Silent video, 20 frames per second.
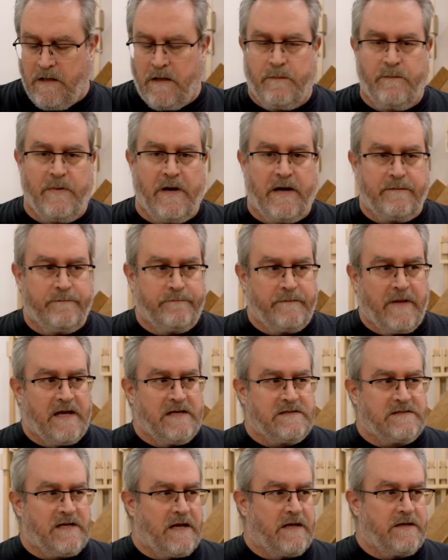but
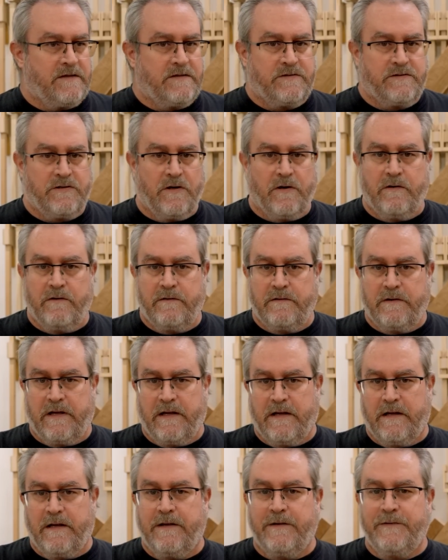as I showed
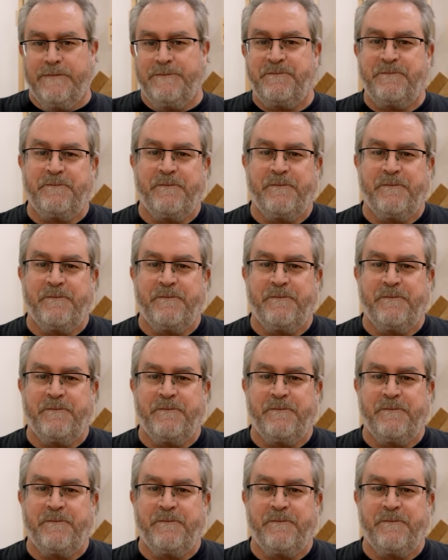in